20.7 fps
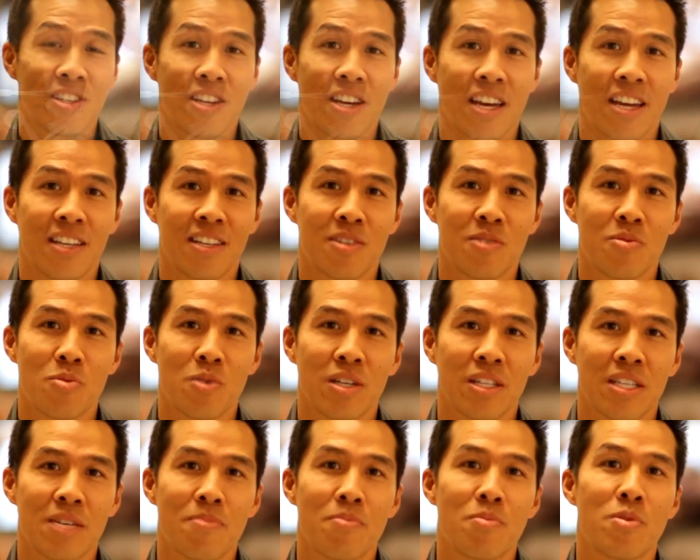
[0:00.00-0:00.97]
Chan is
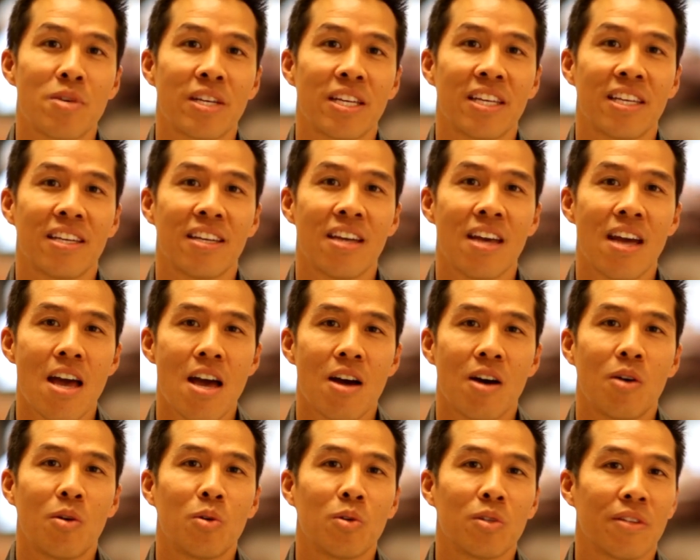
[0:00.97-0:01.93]
really bringing
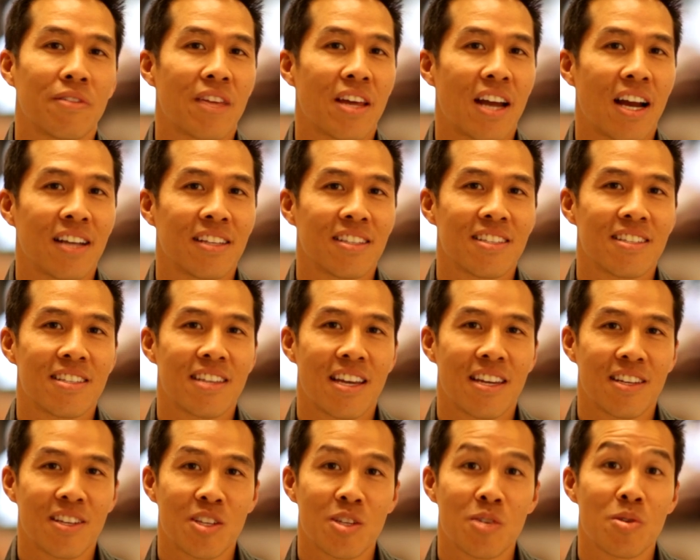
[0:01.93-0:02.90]
all of that
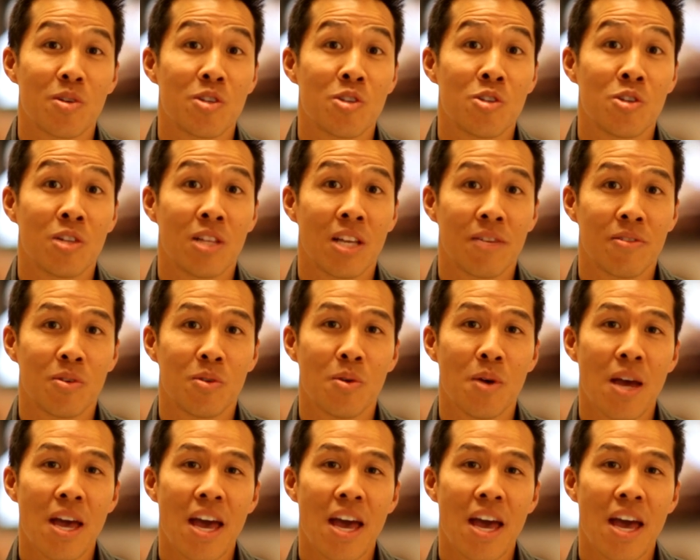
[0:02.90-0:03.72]
understanding to a new level.